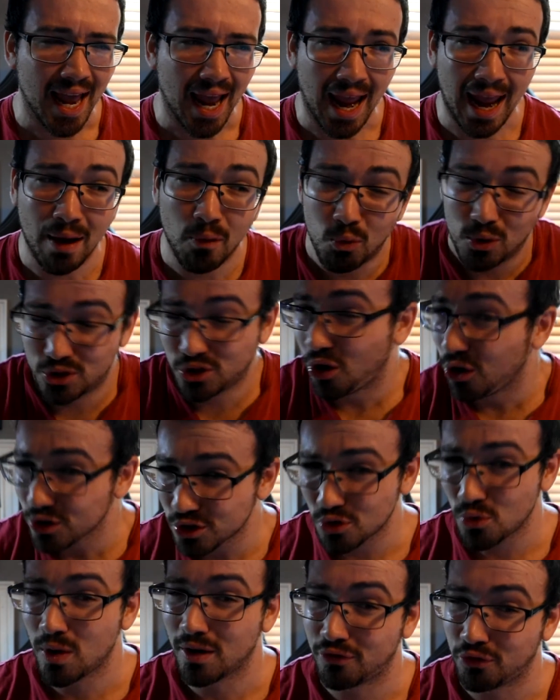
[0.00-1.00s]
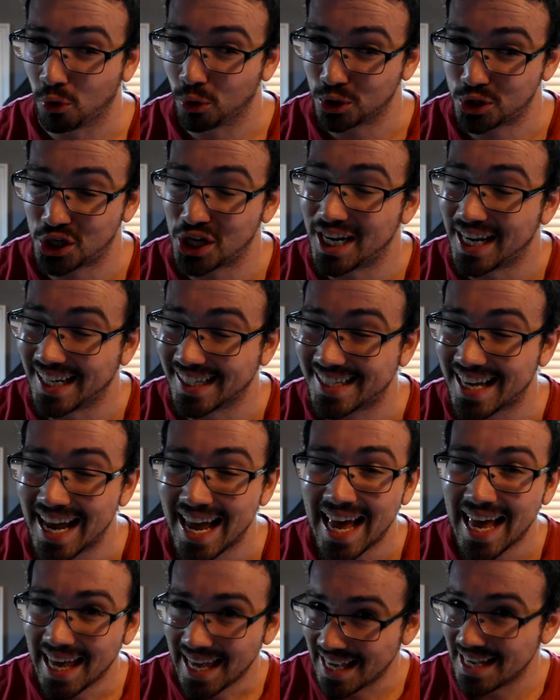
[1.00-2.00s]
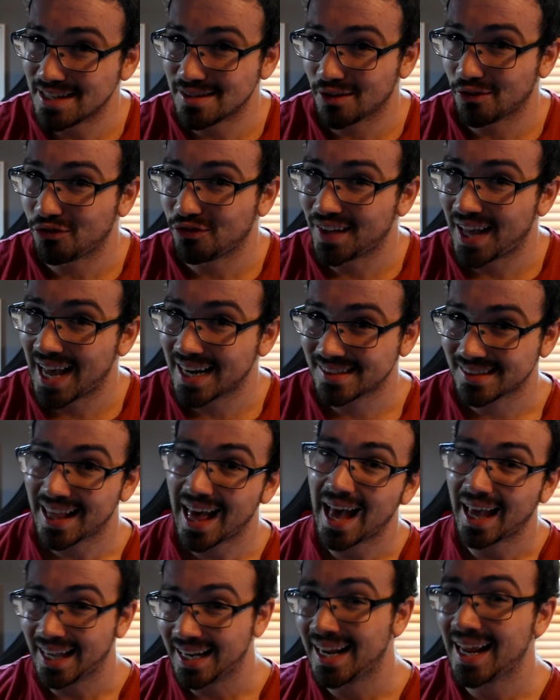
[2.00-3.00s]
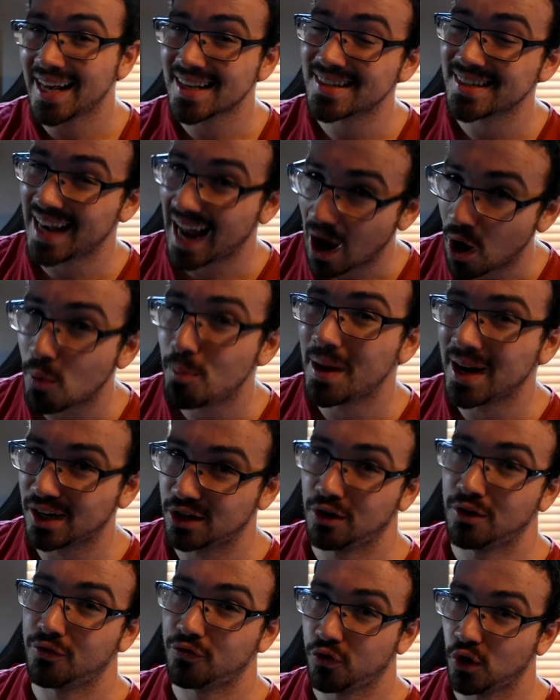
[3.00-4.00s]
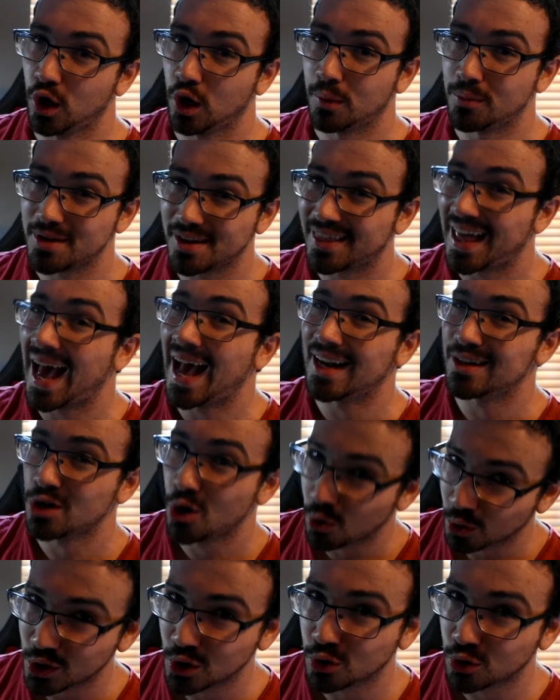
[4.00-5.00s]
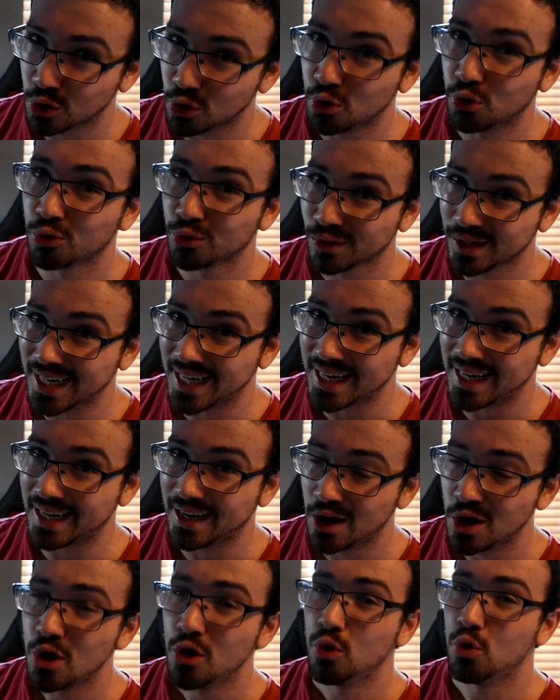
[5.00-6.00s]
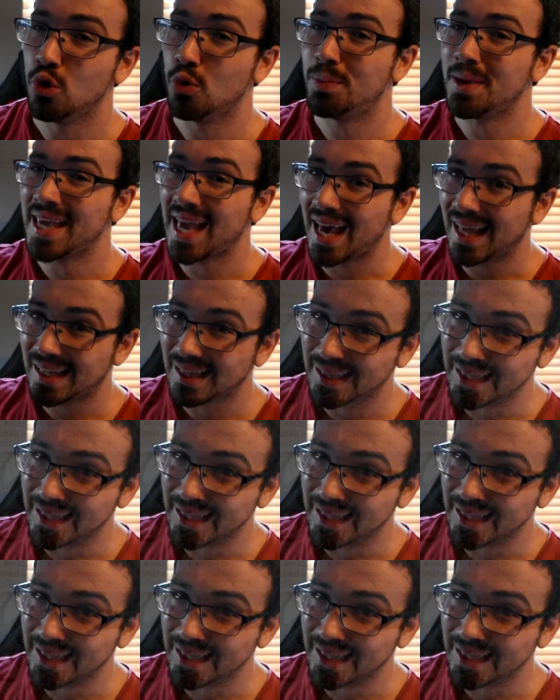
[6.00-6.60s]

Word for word: And what's also unfortunate is the fact that it has now been confirmed that Tokyo Ghoul Re will be at